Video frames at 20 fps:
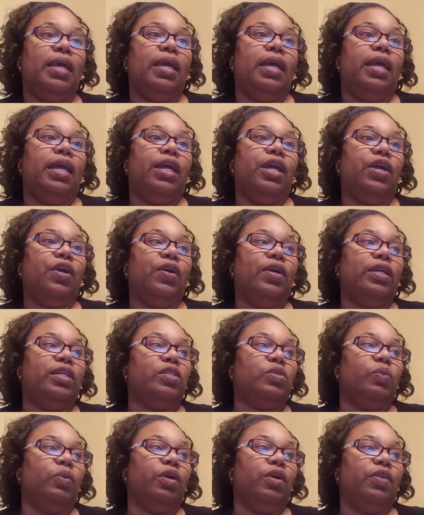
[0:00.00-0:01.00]
Here
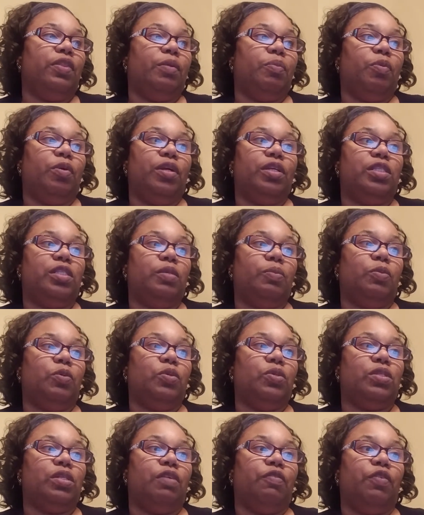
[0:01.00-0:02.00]
is where the
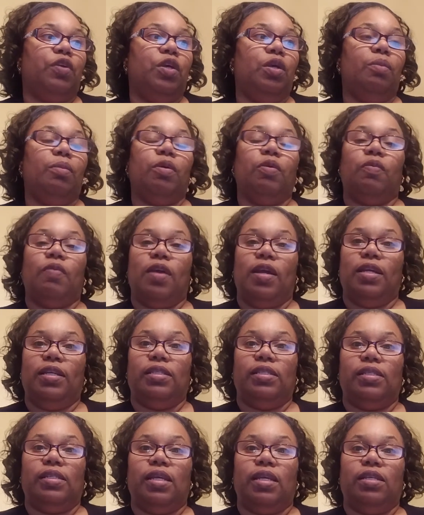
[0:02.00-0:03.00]
principles of human
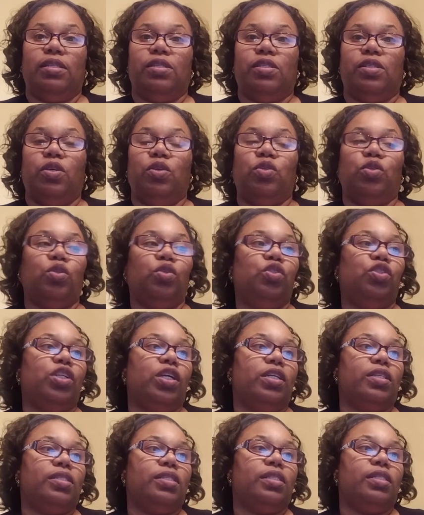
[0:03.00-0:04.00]
rights and social
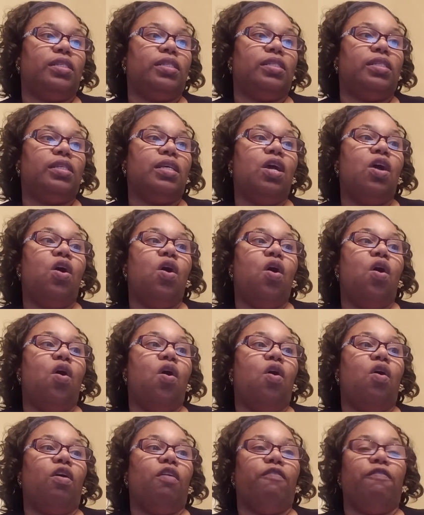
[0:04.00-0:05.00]
justice
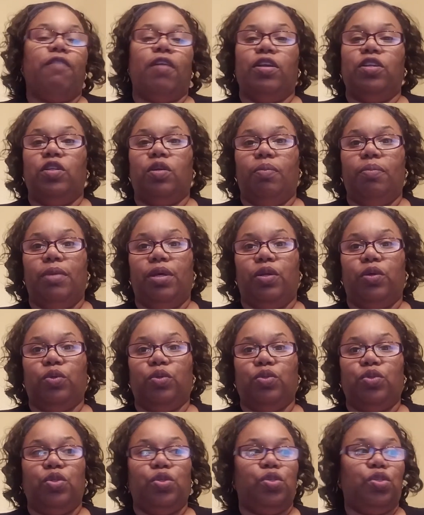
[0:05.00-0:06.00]
are
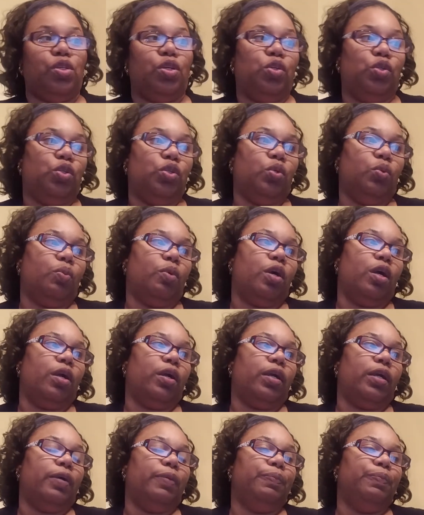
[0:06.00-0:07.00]
fundamental to social
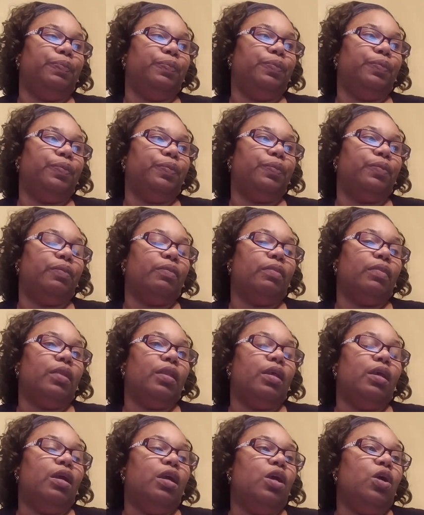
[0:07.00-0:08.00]
work.
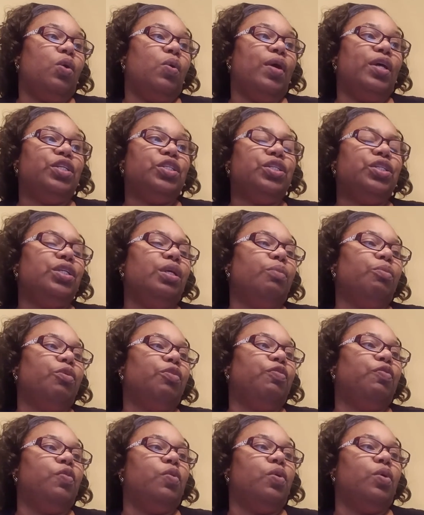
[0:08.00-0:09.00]
Question number
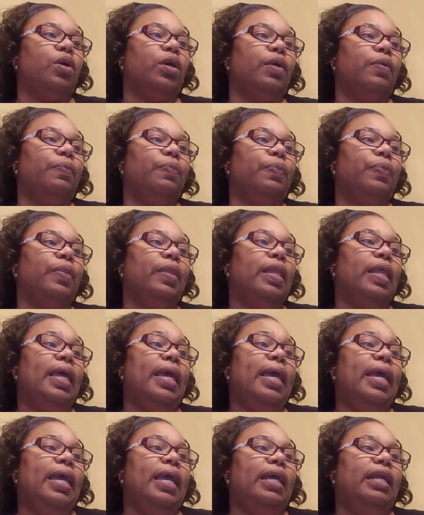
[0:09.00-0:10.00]
4.
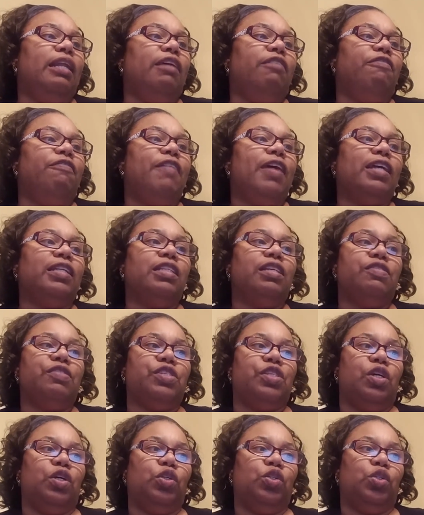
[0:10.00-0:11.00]
An effective
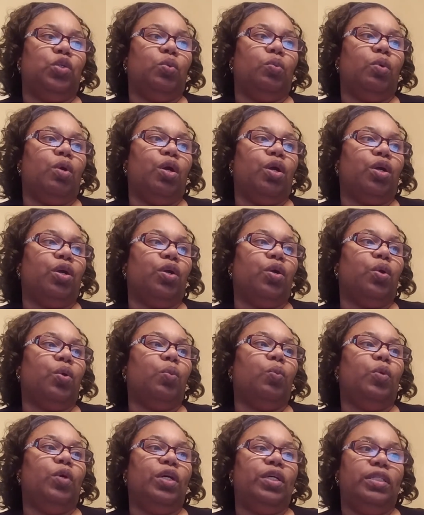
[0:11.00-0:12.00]
social worker
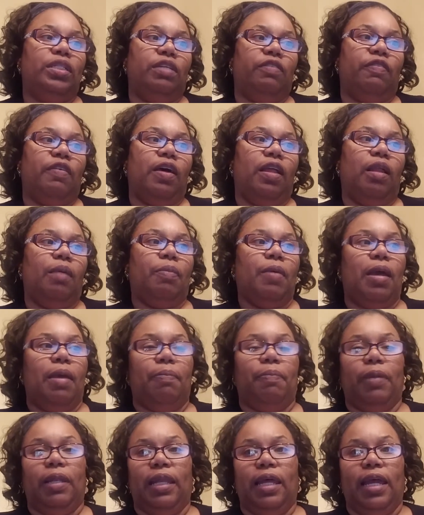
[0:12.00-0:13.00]
would develop a
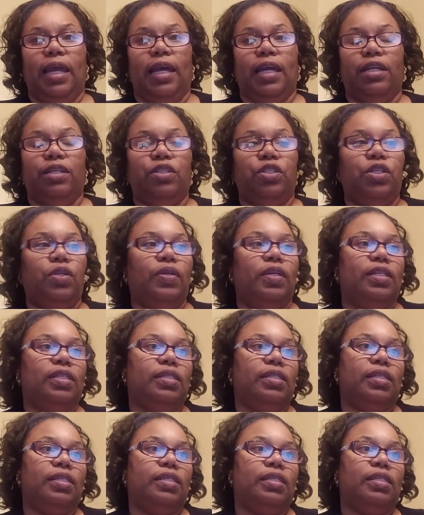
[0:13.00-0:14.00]
plan to
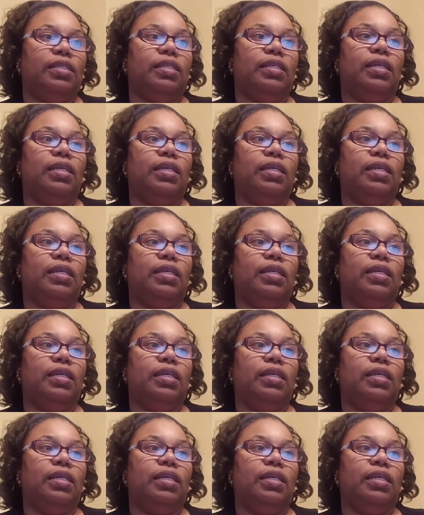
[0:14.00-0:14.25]
assist